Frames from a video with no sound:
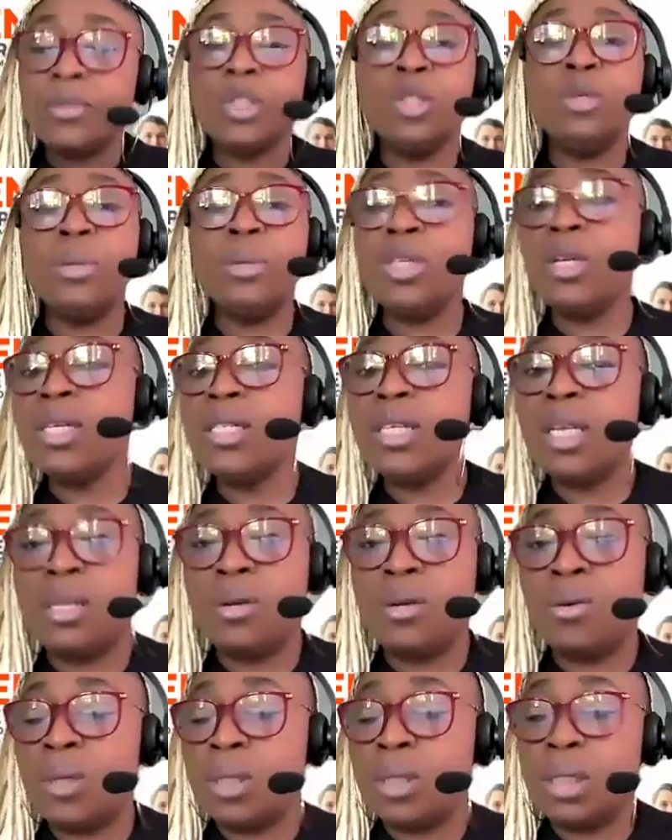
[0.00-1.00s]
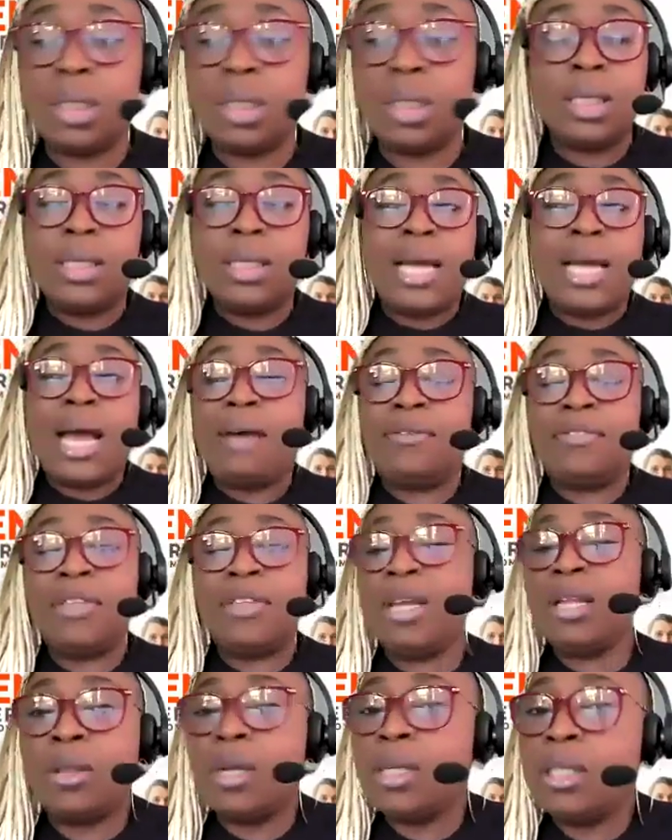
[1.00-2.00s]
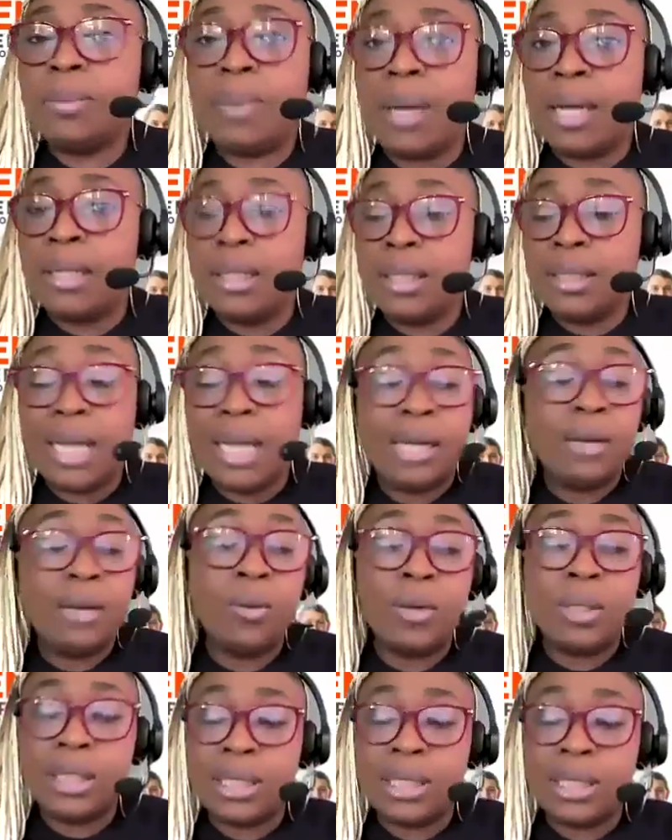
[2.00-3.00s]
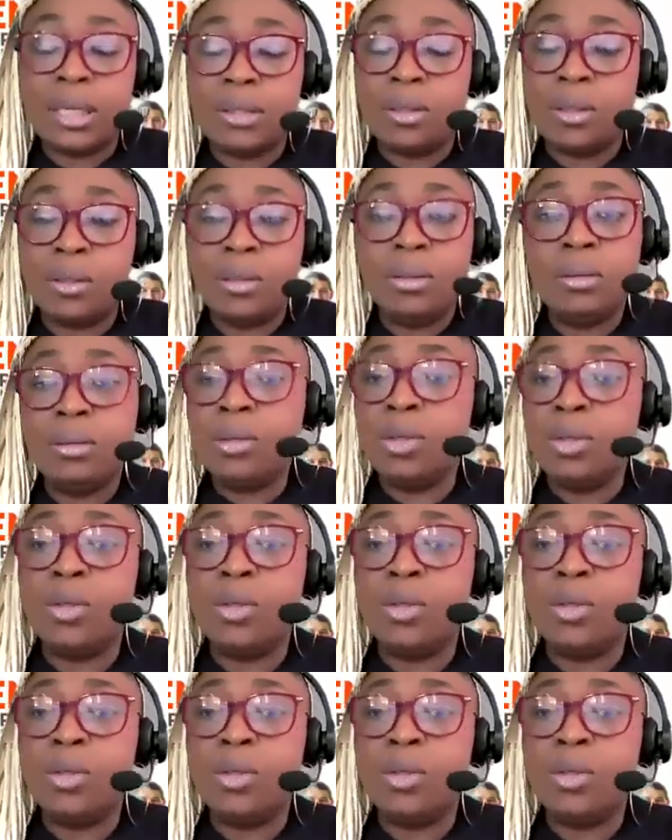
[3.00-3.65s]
you may just say, you know what, I've thought about this, I don't want it at all.